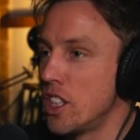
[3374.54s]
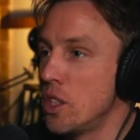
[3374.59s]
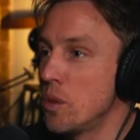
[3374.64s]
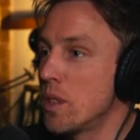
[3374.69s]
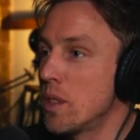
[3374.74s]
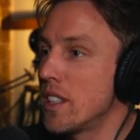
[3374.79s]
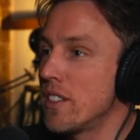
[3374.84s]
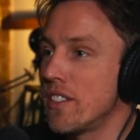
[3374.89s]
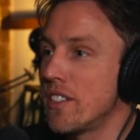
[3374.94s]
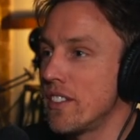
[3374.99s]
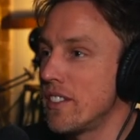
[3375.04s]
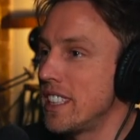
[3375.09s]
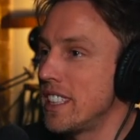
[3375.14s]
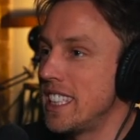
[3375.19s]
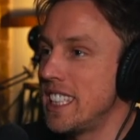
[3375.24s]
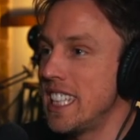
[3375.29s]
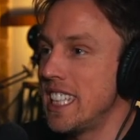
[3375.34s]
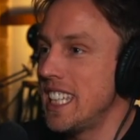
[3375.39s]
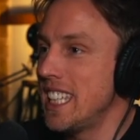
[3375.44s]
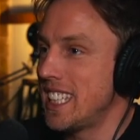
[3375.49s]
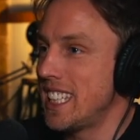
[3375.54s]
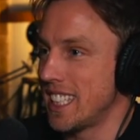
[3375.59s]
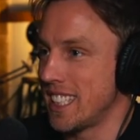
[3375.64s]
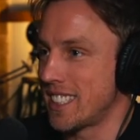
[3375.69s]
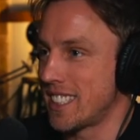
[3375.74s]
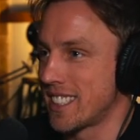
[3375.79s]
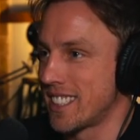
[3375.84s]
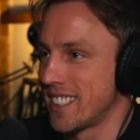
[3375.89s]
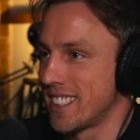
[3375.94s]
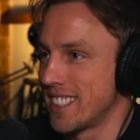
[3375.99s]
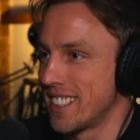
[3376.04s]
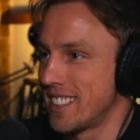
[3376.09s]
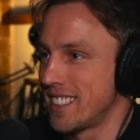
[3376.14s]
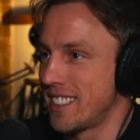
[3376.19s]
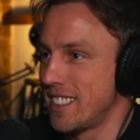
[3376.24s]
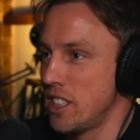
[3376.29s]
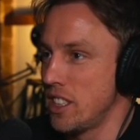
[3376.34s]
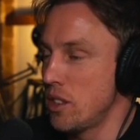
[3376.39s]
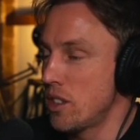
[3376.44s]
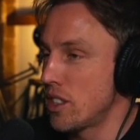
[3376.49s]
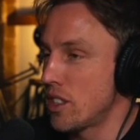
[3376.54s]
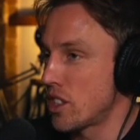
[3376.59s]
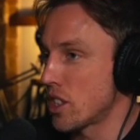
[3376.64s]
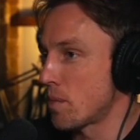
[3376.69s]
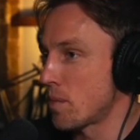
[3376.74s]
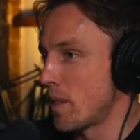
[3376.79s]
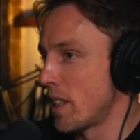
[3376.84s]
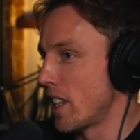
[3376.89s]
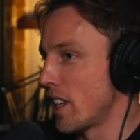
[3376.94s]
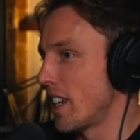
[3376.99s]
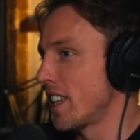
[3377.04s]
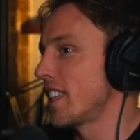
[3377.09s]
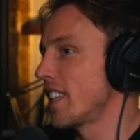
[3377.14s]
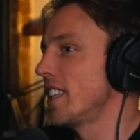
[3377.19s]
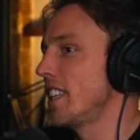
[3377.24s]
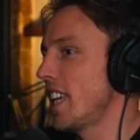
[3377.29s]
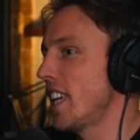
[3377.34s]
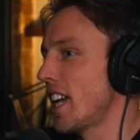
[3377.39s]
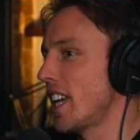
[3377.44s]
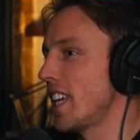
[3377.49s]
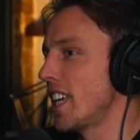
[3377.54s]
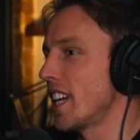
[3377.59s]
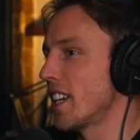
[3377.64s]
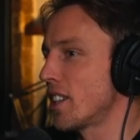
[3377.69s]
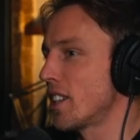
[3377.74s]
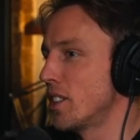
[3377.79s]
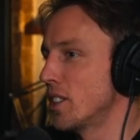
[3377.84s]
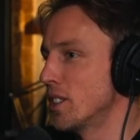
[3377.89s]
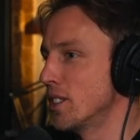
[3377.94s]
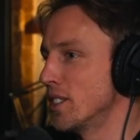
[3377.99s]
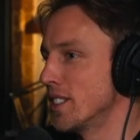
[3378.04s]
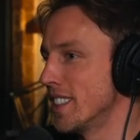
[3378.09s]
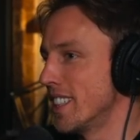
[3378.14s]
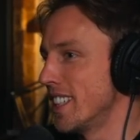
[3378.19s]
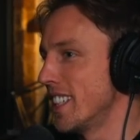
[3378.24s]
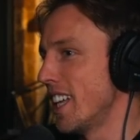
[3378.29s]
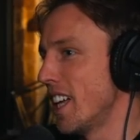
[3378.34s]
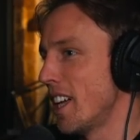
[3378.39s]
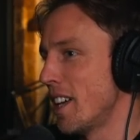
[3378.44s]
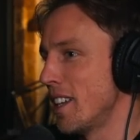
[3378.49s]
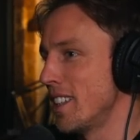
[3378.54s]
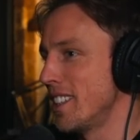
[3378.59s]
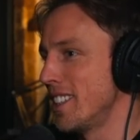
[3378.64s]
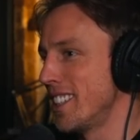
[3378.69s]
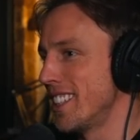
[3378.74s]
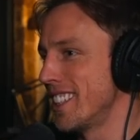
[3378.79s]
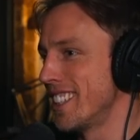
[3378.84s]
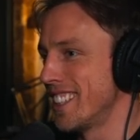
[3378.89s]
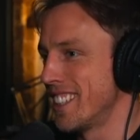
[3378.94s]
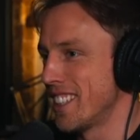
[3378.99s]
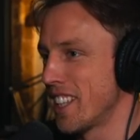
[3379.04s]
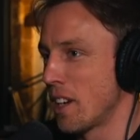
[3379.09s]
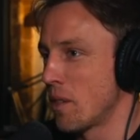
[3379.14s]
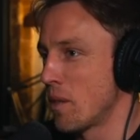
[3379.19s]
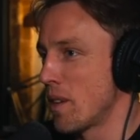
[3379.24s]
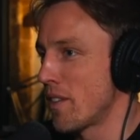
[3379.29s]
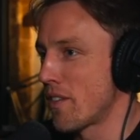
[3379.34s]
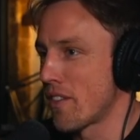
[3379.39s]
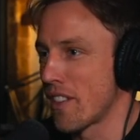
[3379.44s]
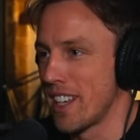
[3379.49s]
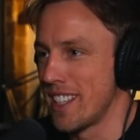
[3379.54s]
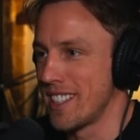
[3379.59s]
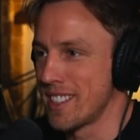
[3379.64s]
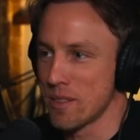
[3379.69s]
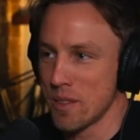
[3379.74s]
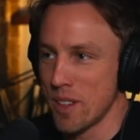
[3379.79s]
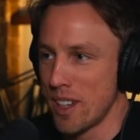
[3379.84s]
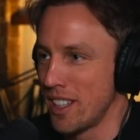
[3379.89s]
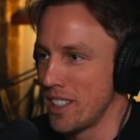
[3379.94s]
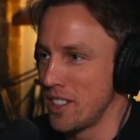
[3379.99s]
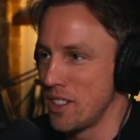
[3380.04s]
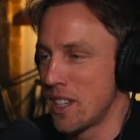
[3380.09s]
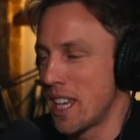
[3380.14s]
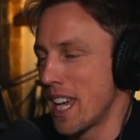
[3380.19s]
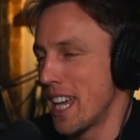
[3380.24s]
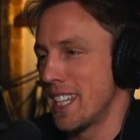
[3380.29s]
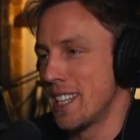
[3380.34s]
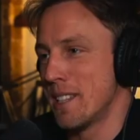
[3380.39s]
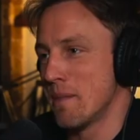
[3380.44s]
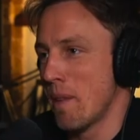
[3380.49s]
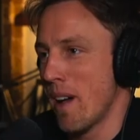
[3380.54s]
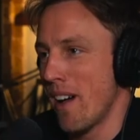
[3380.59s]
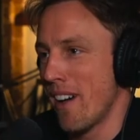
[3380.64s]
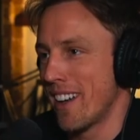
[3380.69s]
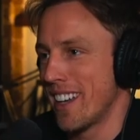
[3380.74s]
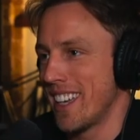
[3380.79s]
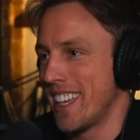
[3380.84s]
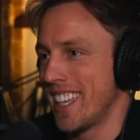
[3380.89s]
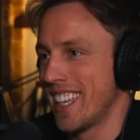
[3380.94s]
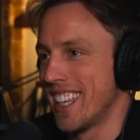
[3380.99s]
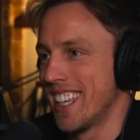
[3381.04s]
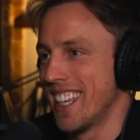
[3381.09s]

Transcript: You wouldn't even be needed. You'd have just been like, yeah, cool. Like we're friends, you get in the party.